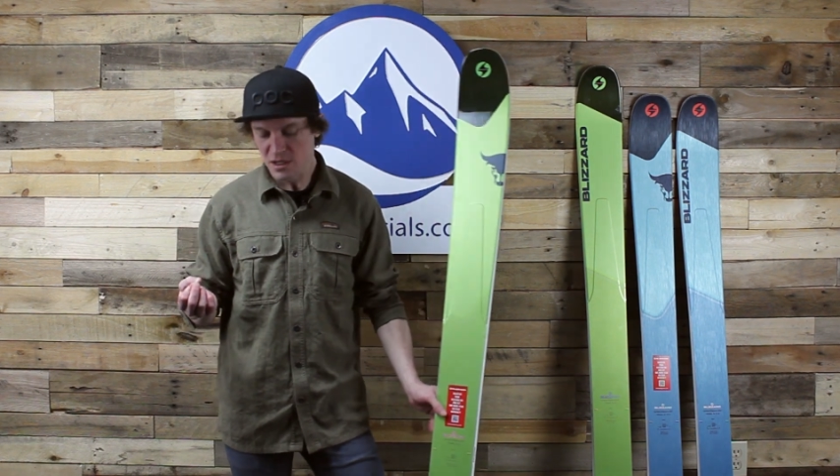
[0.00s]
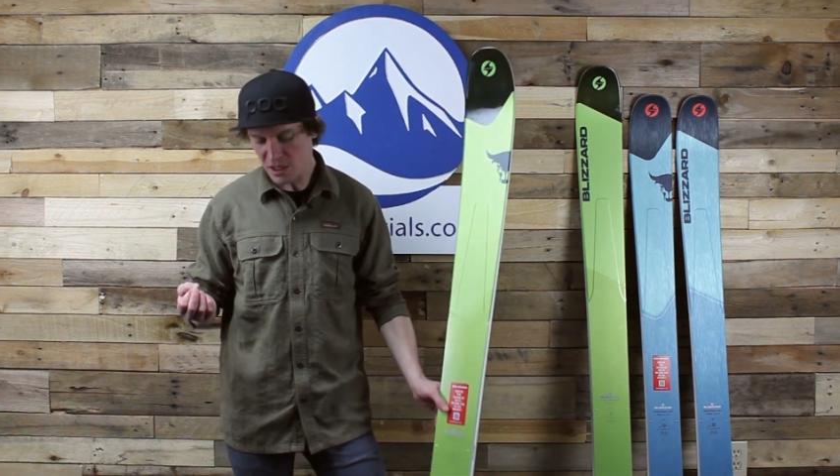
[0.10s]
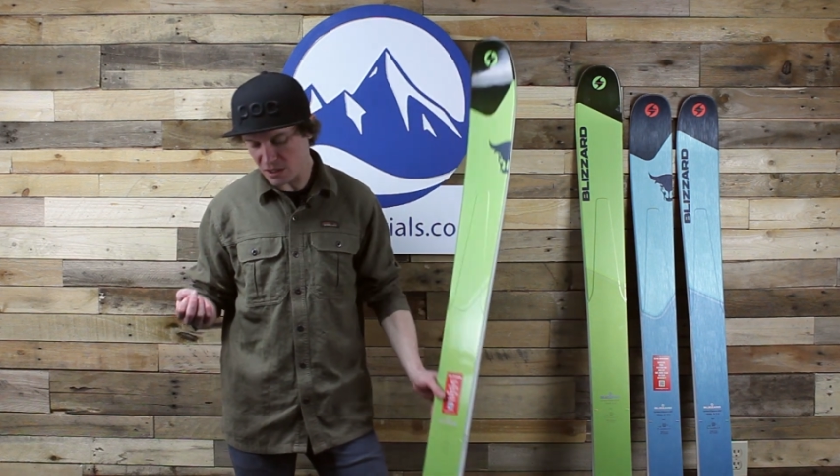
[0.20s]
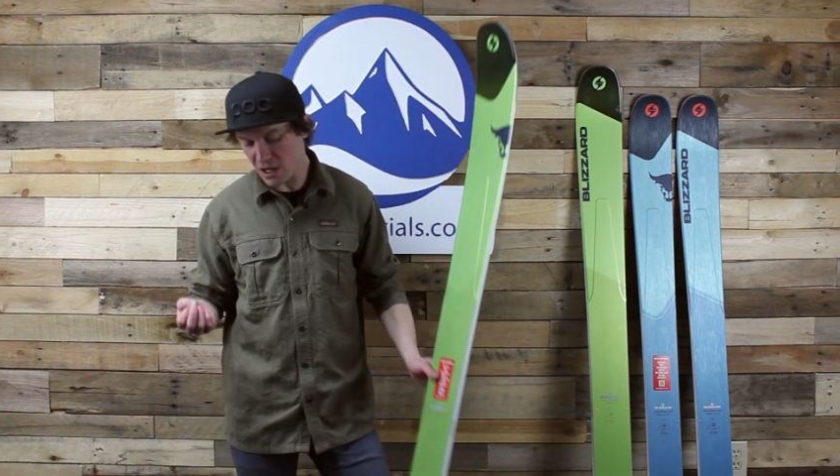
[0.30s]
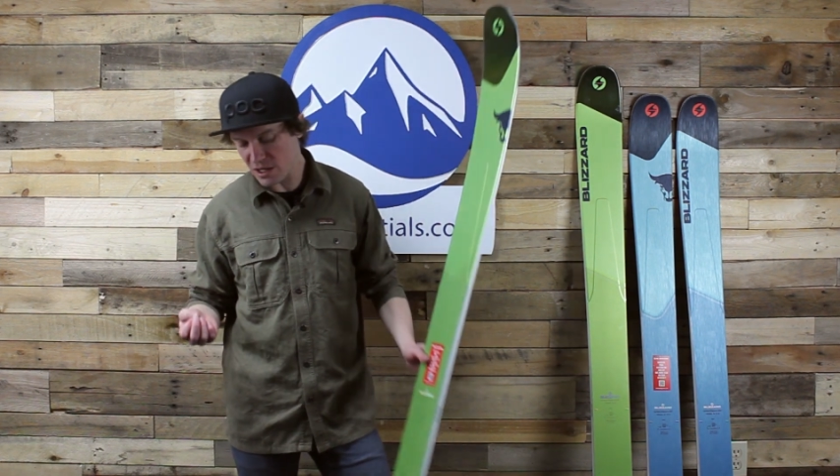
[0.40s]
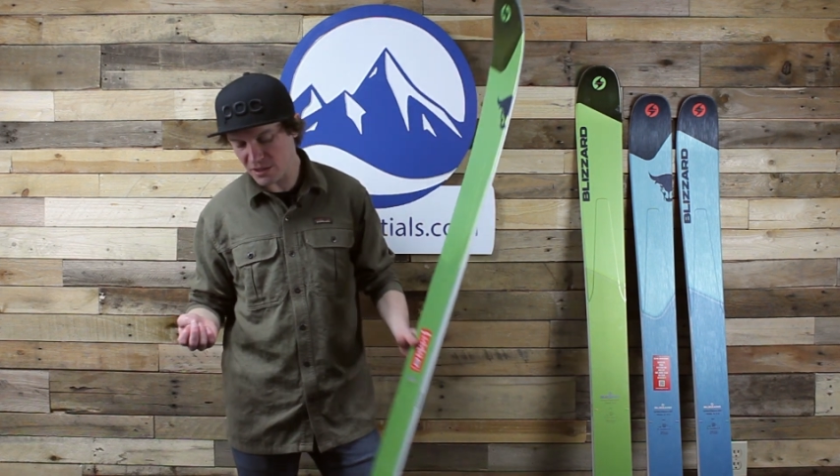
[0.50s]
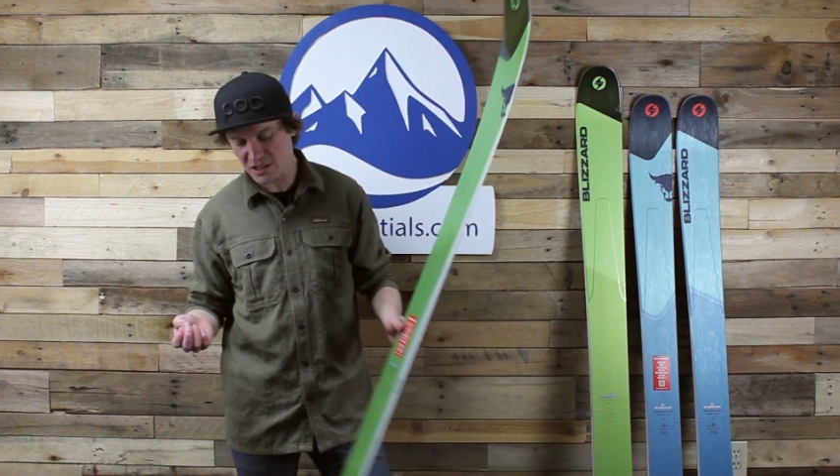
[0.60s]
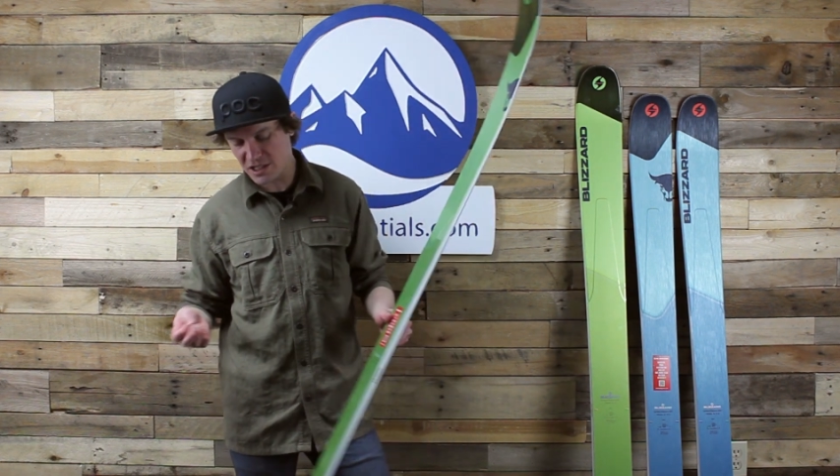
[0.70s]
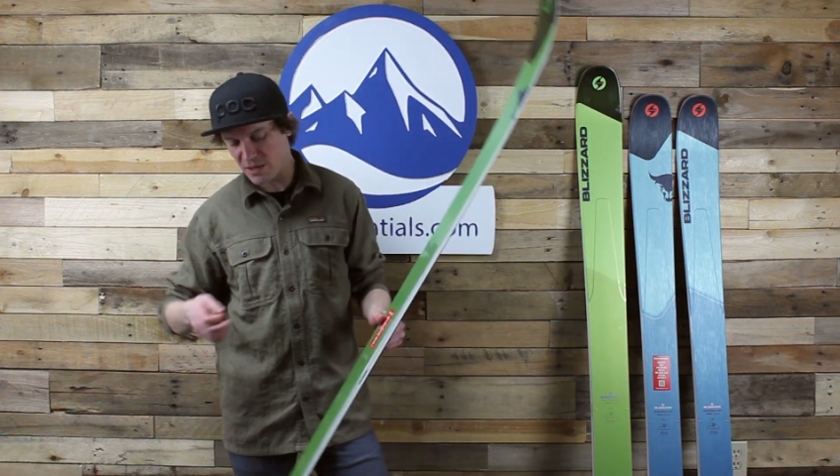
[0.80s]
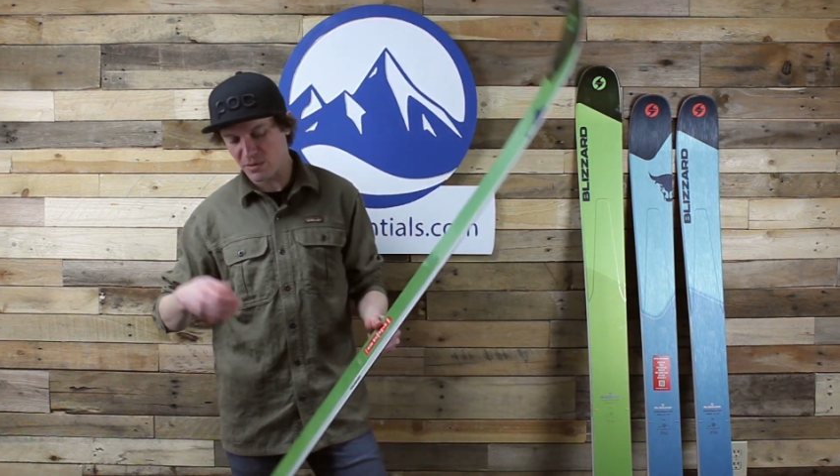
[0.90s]
Along the
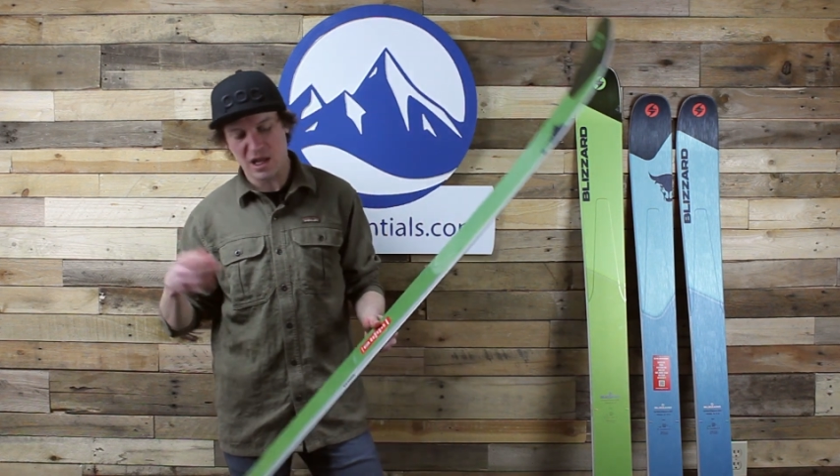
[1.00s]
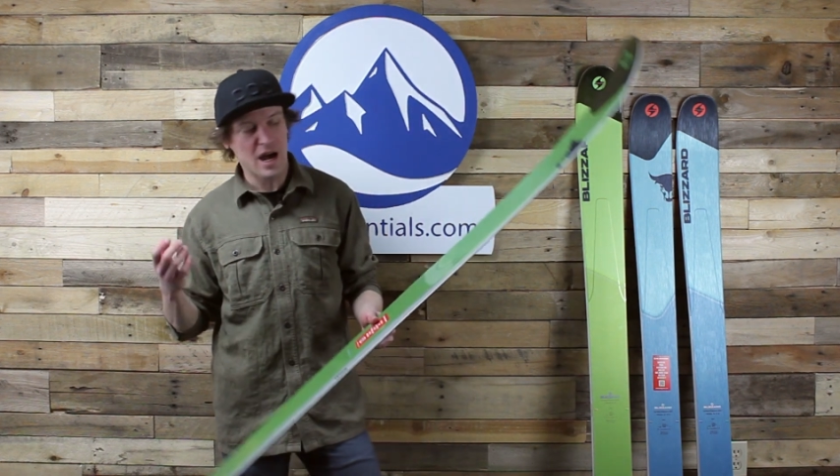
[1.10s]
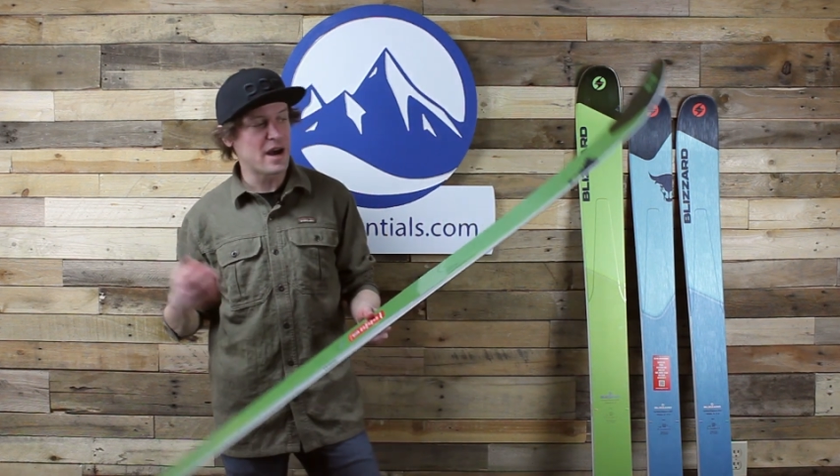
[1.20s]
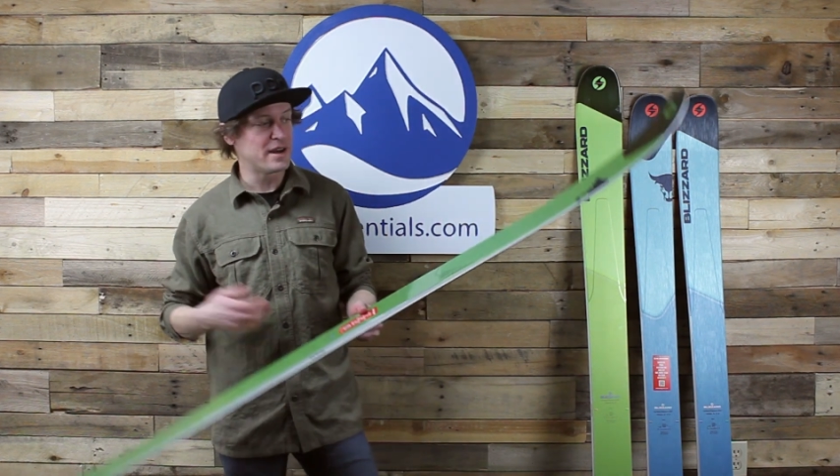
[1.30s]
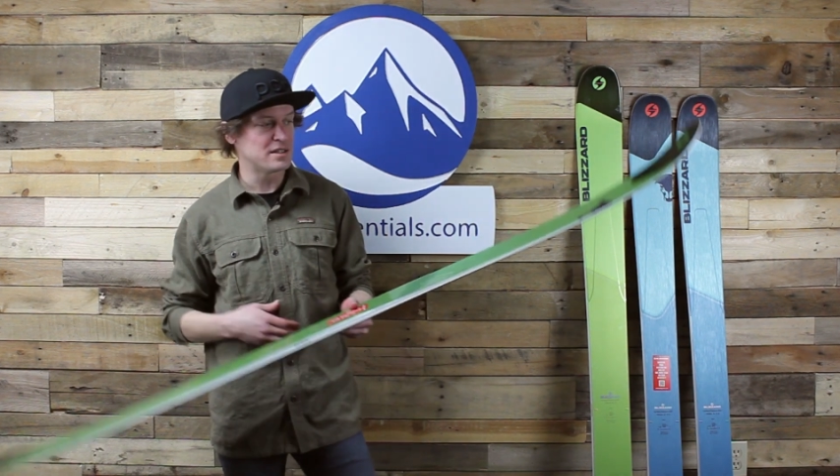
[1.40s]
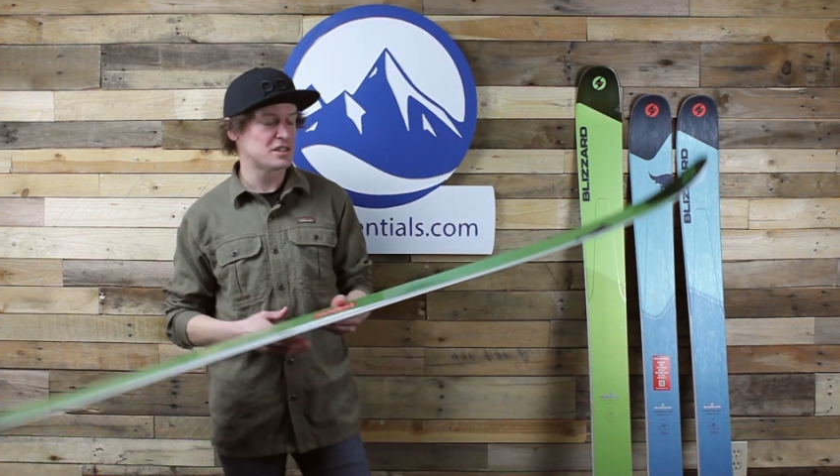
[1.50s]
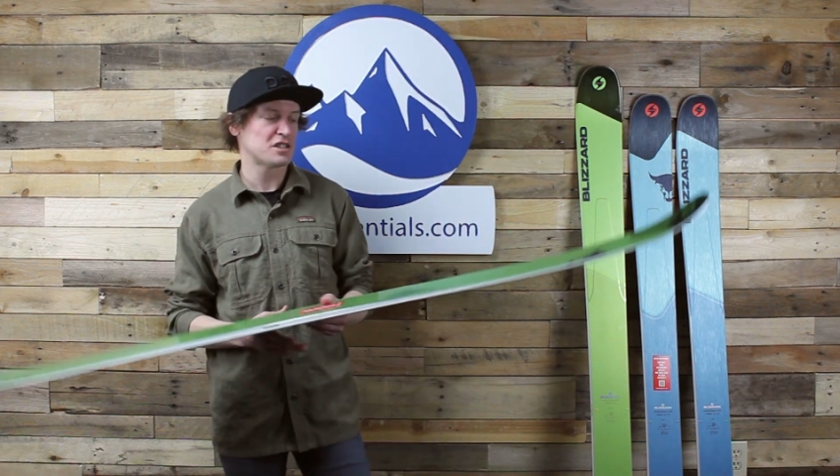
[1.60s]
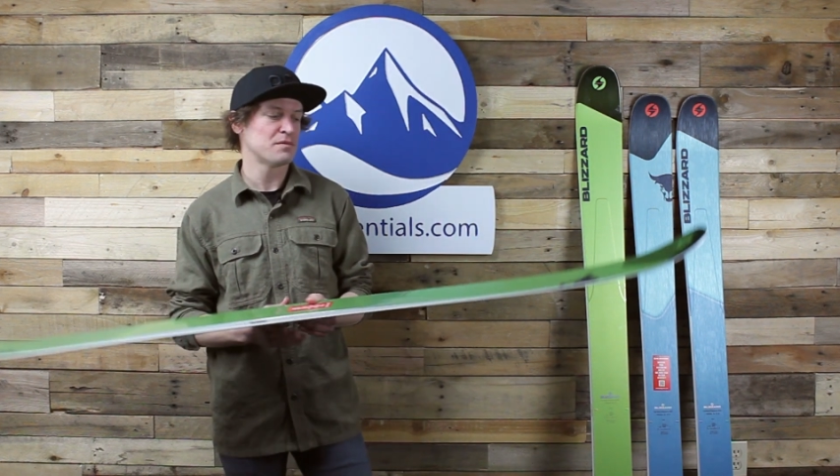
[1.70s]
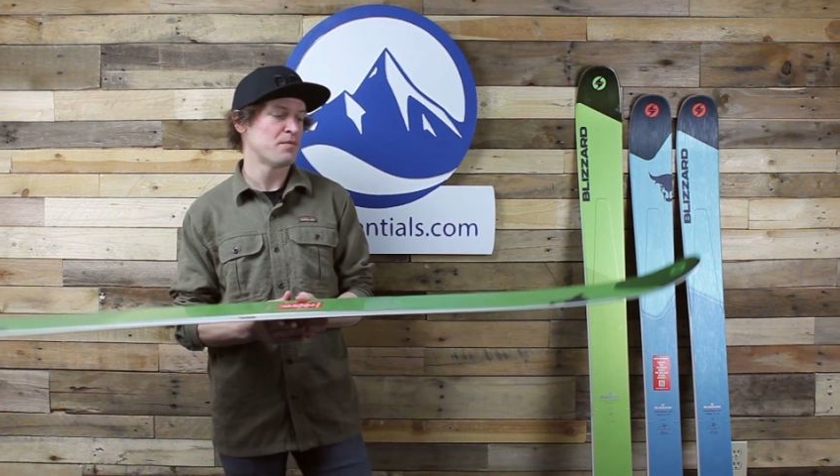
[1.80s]
same lines,